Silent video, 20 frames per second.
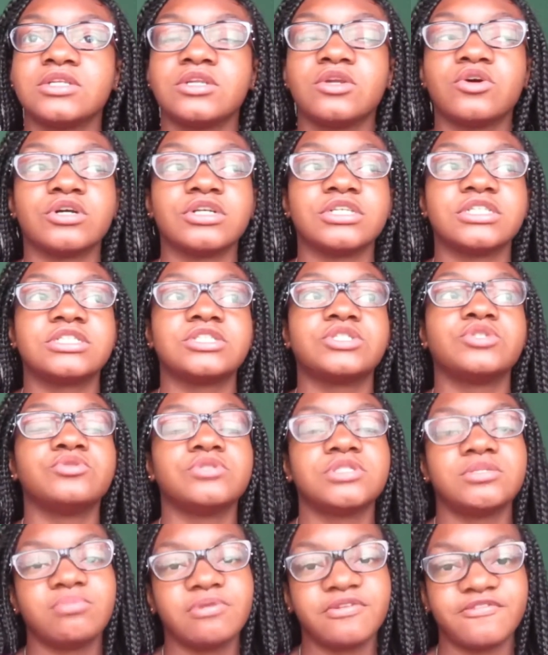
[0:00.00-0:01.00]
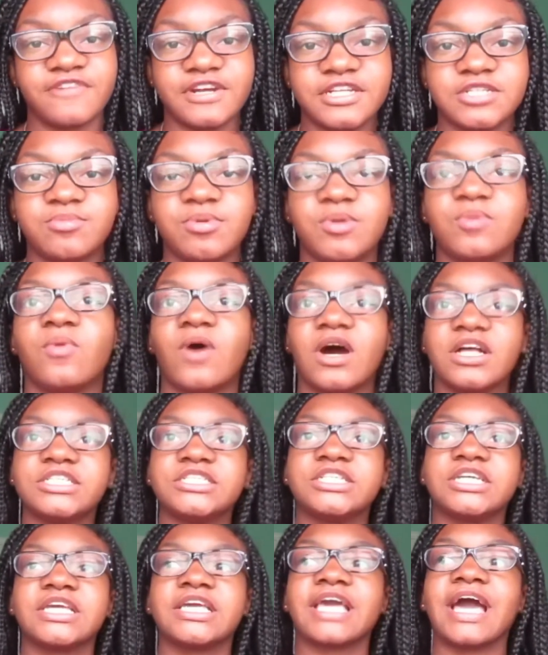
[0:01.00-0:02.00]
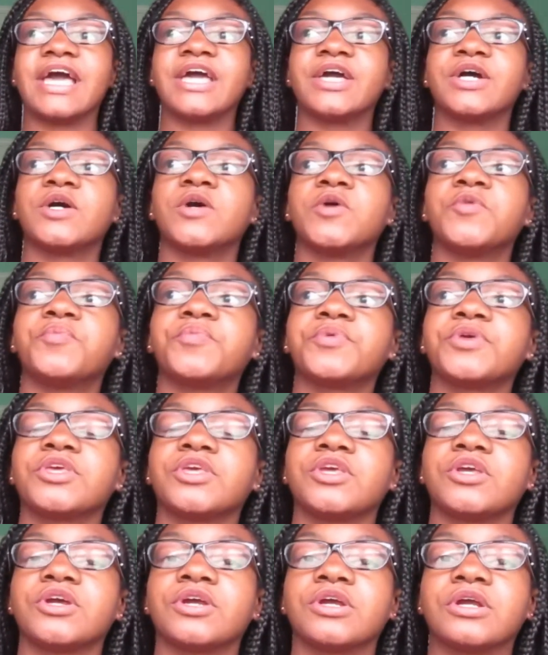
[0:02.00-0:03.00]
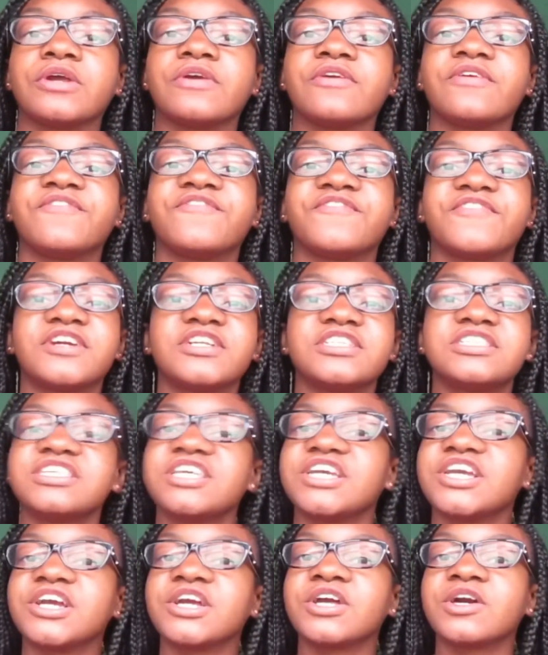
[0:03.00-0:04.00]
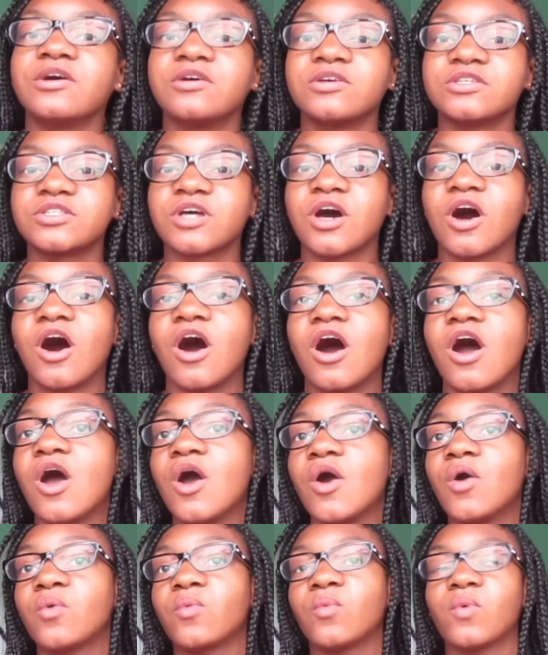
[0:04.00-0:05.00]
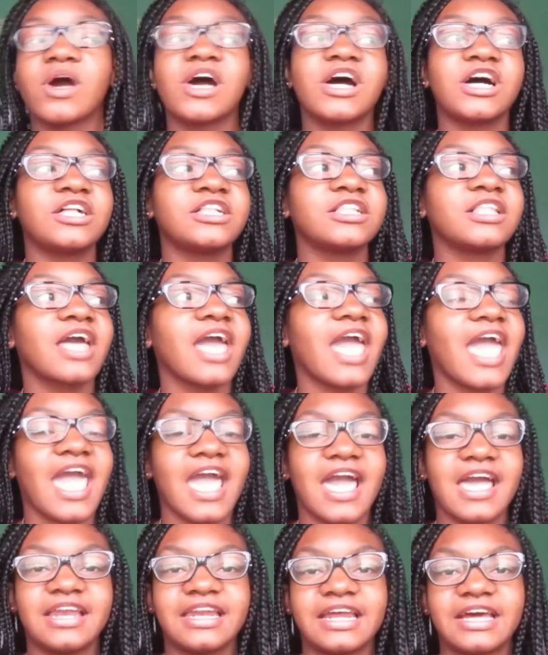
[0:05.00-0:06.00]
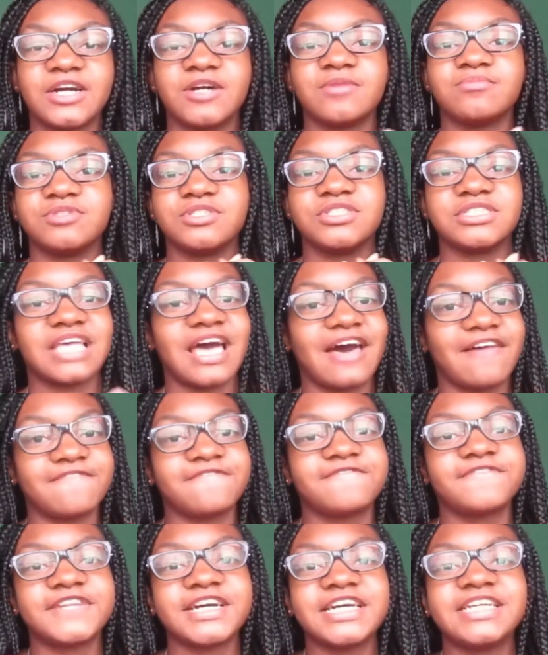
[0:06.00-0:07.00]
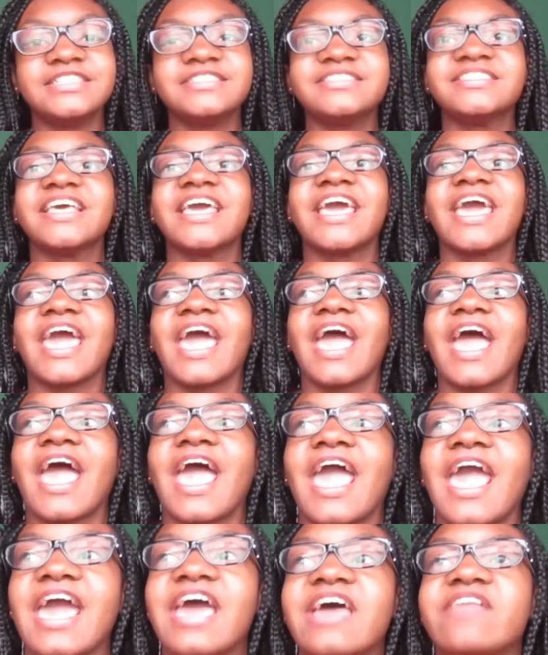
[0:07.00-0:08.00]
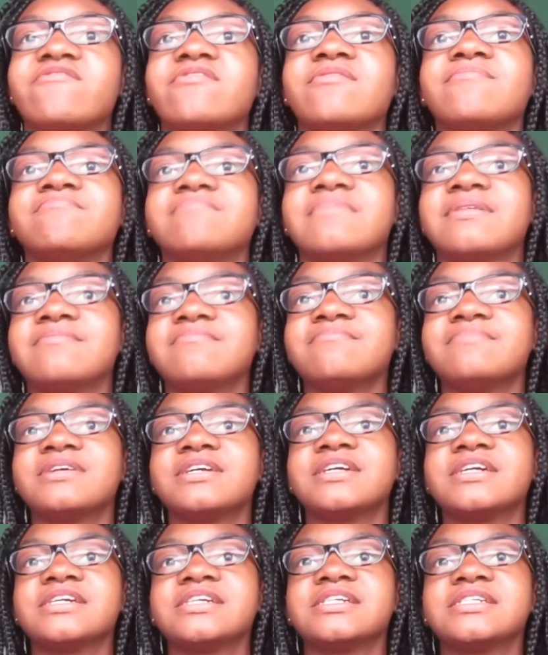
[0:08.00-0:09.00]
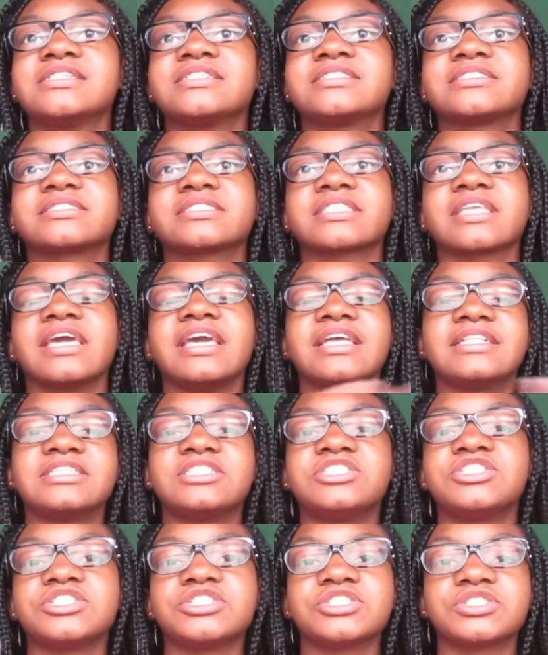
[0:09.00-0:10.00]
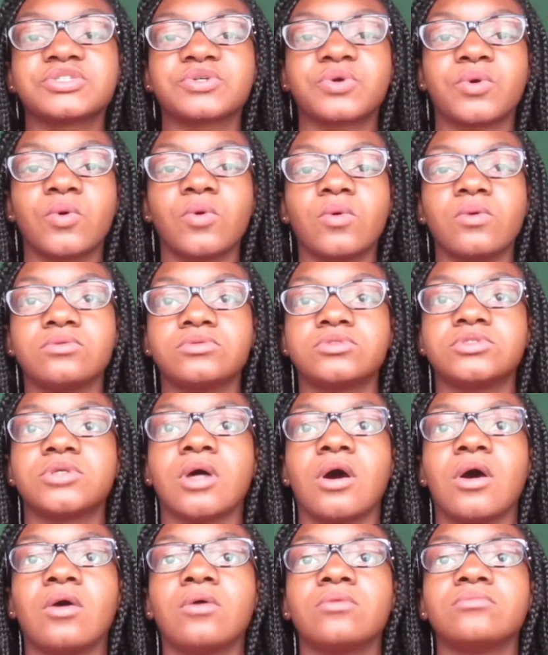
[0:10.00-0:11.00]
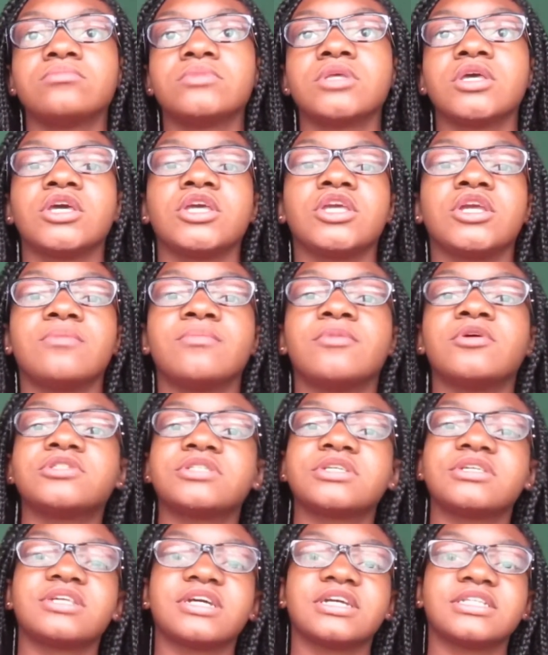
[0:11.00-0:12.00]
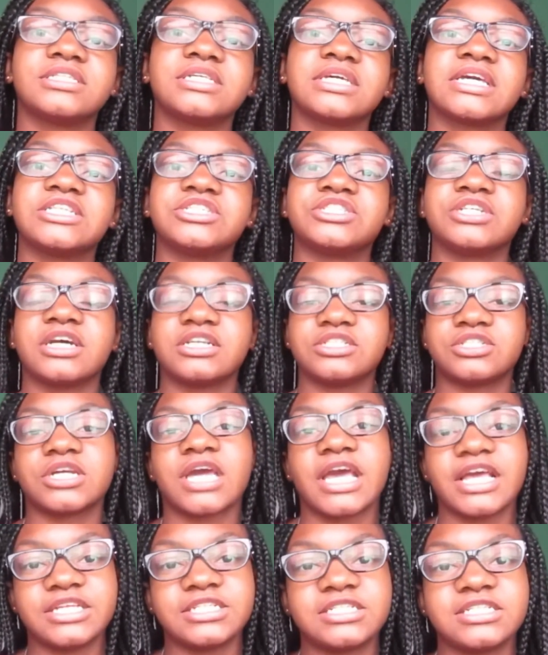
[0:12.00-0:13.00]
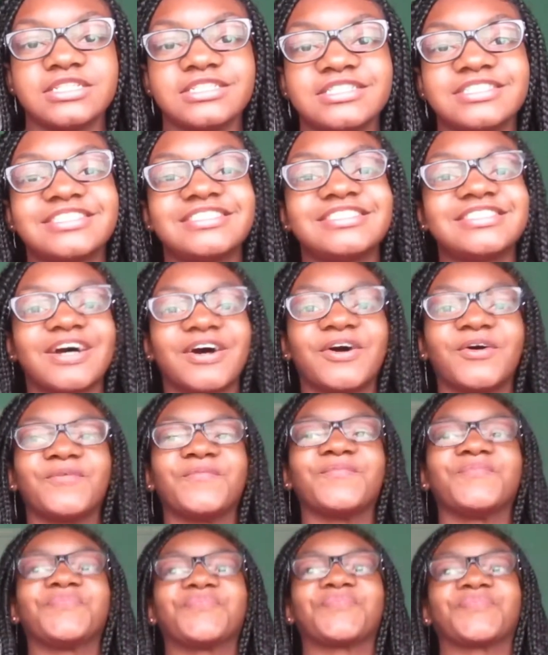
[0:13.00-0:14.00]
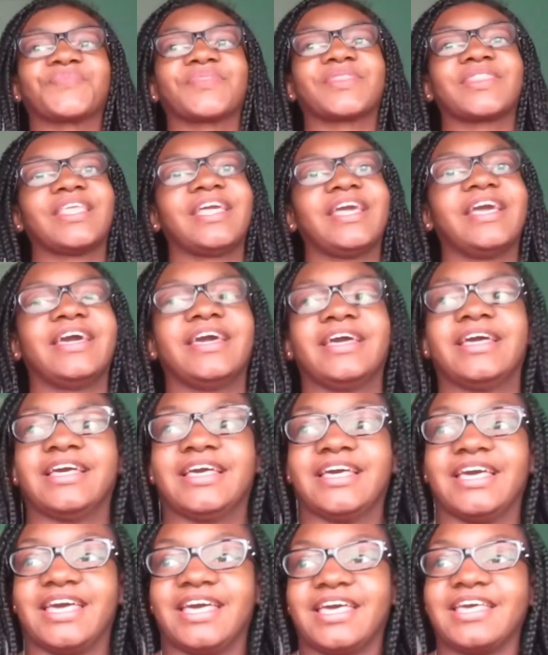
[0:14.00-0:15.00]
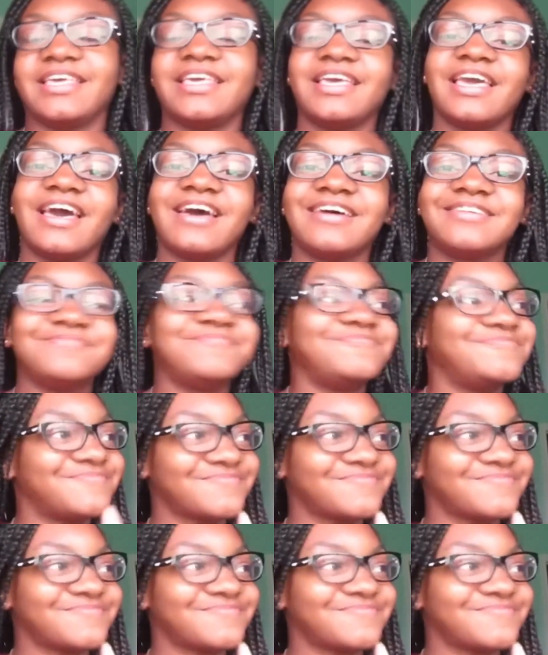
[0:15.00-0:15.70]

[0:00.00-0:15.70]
or soon to be freshmen watching, I hope your first year goes well, and I hope you just have fun. And remember, it's just school, so you're mostly there to get your education. So yeah,